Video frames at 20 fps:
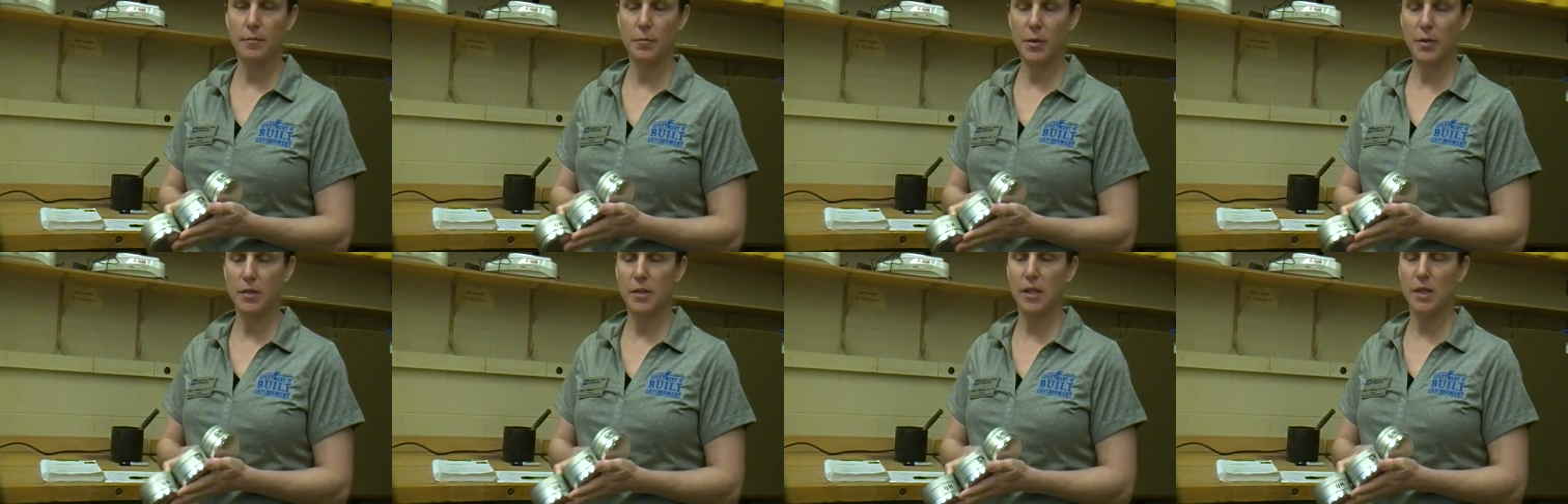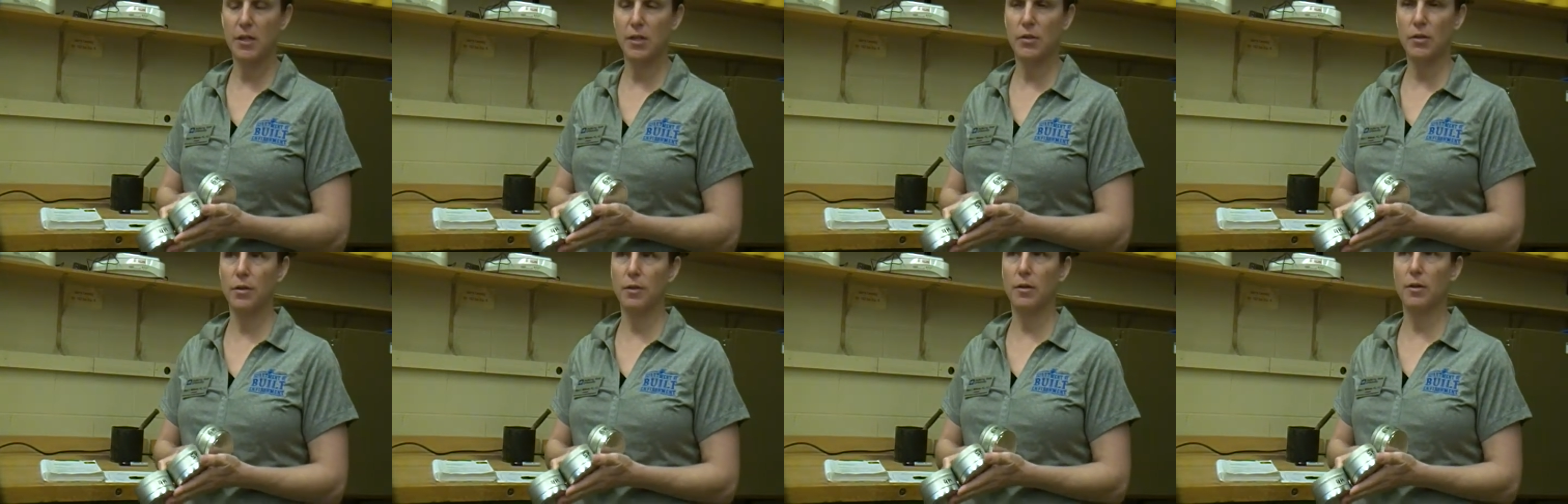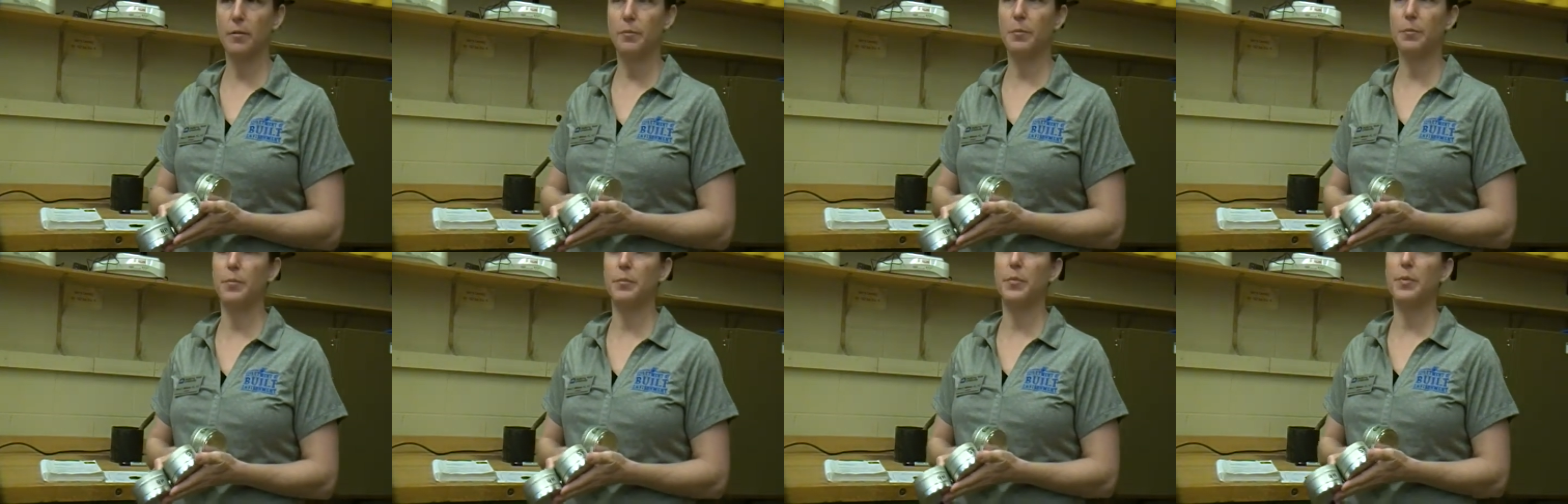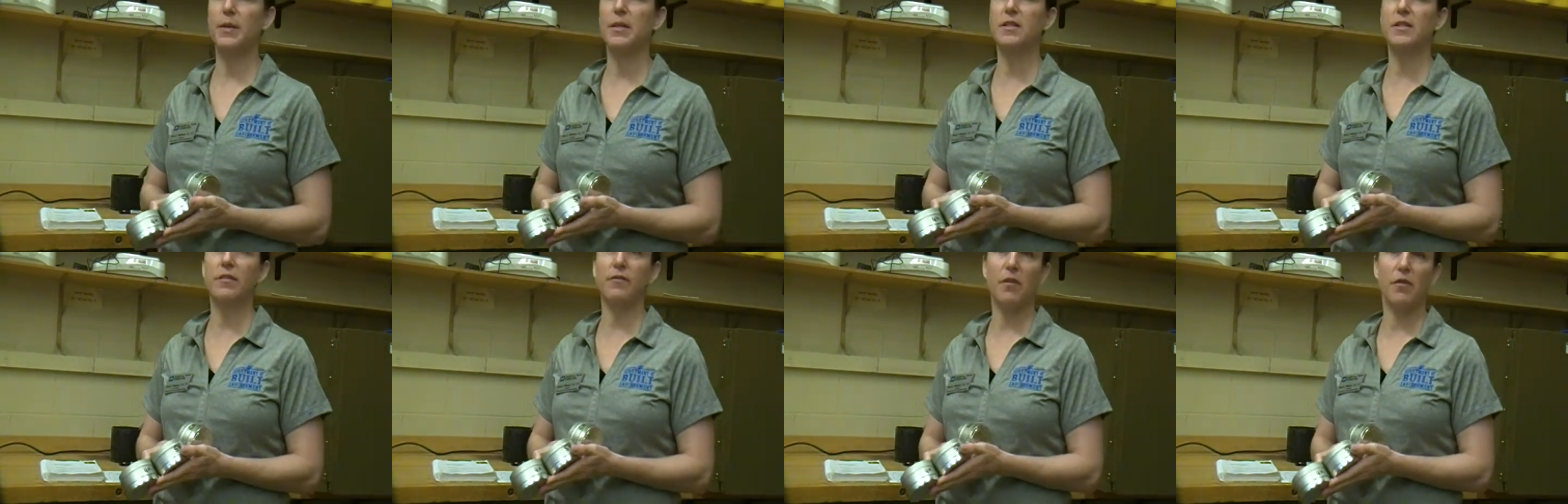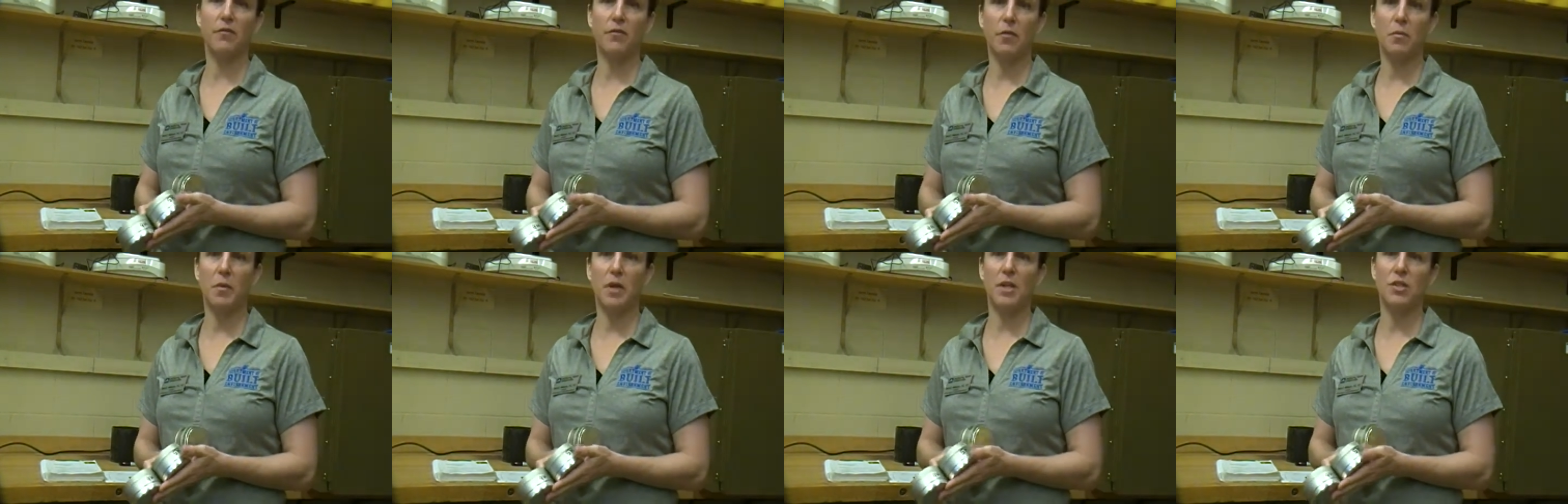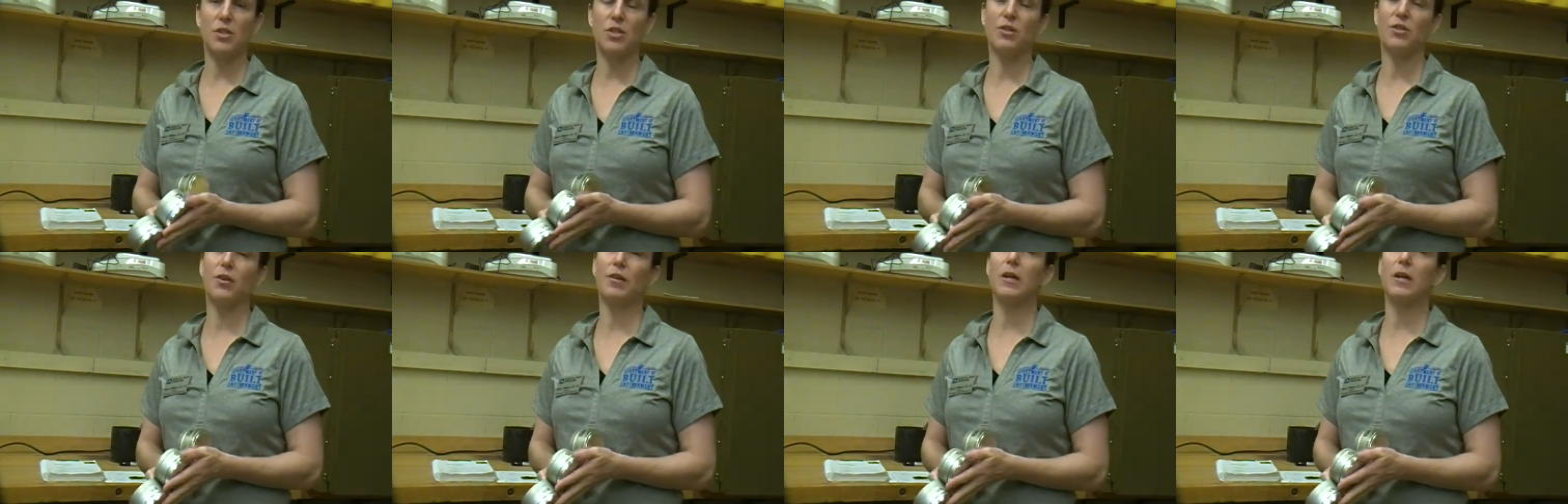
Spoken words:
particular piece of information,